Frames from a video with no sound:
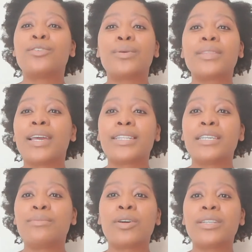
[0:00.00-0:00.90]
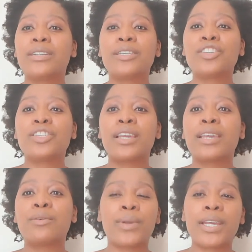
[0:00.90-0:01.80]
doing their deep
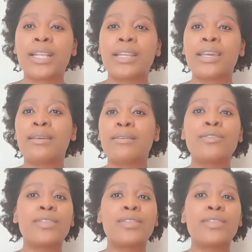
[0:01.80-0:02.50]
conditioning weekly,